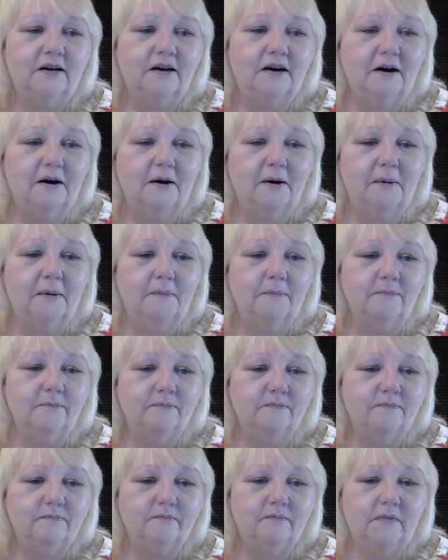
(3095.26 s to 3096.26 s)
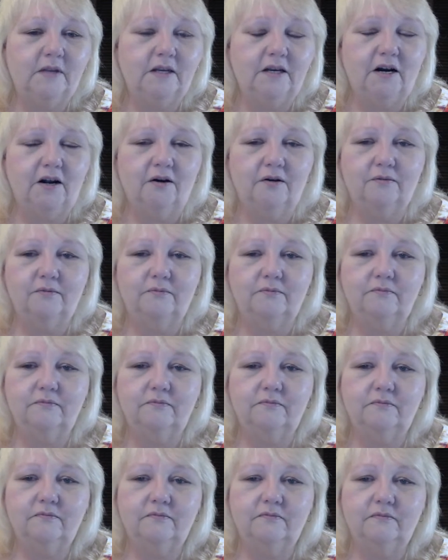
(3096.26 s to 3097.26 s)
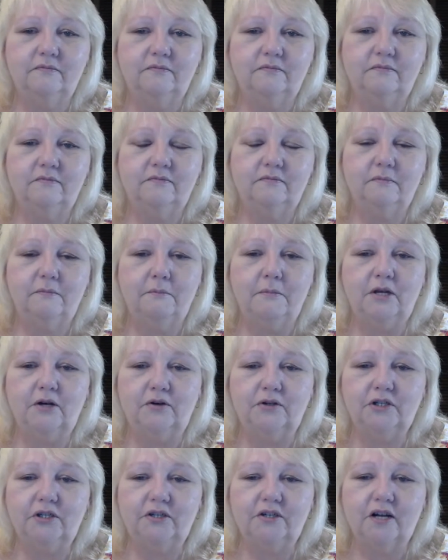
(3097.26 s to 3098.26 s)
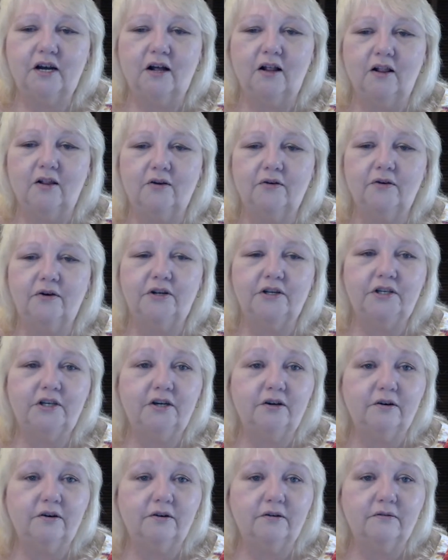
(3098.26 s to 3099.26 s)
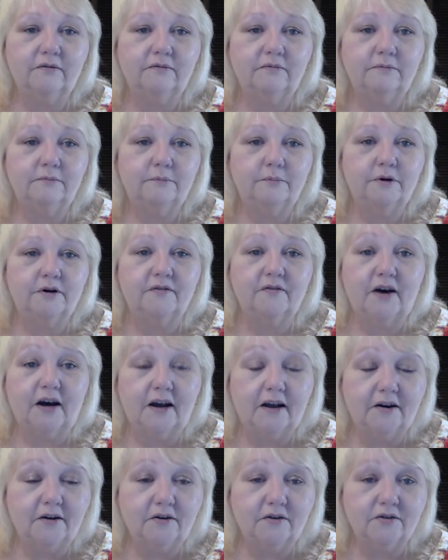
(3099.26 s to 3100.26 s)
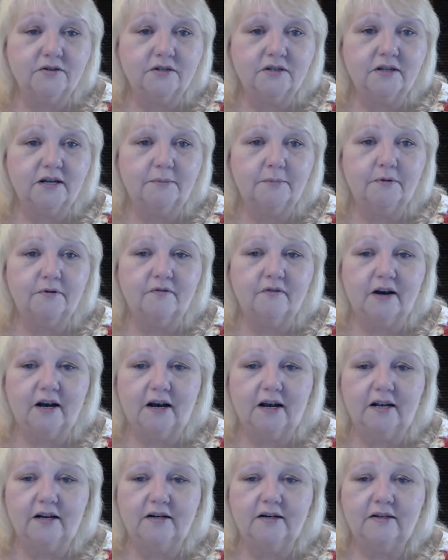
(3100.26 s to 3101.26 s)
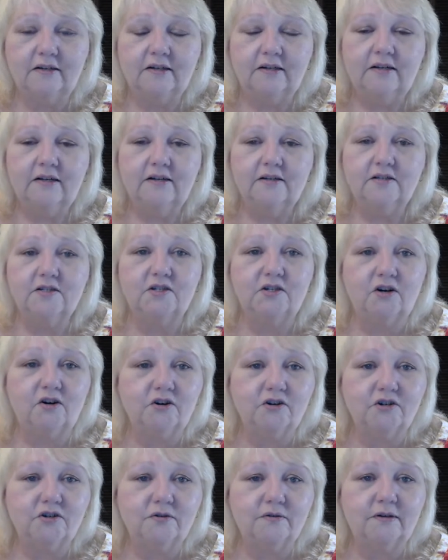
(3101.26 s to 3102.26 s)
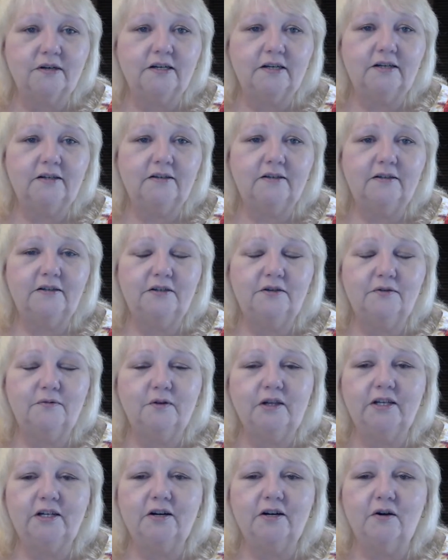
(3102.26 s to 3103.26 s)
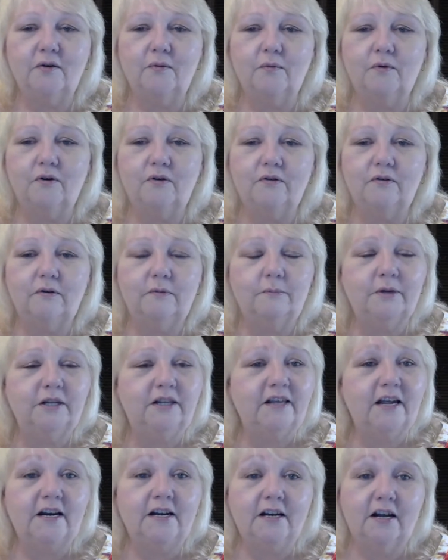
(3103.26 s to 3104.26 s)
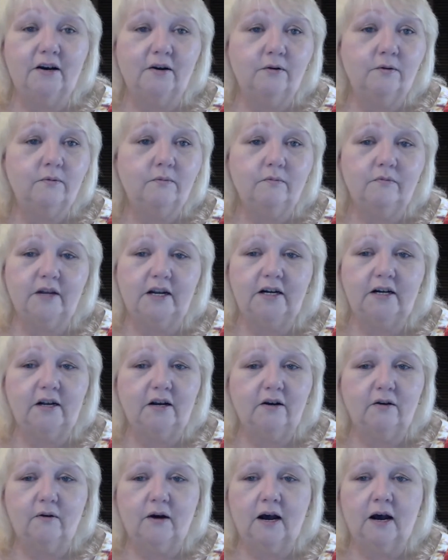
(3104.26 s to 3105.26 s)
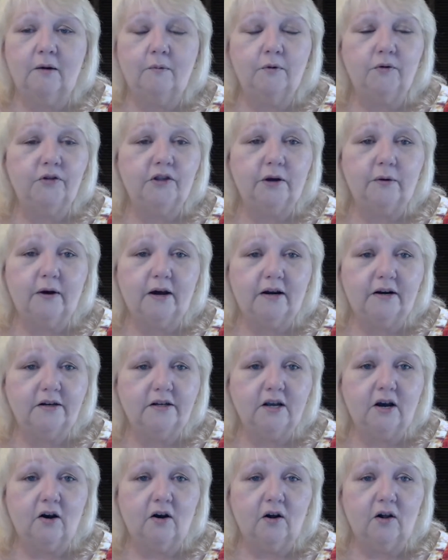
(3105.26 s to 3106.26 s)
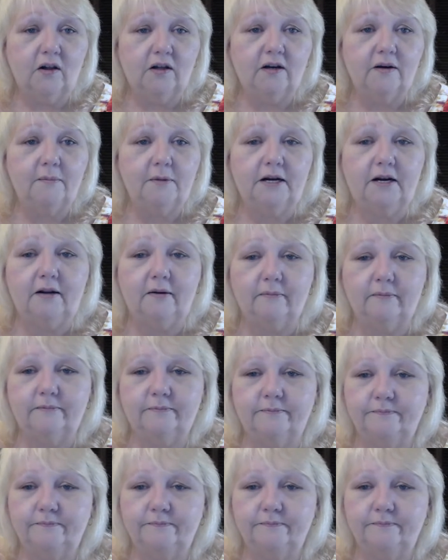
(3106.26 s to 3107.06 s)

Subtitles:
um, you know, $1 million a year providers that provide surgery, you really don't want, but they know, I will throw out a y'all in a minute.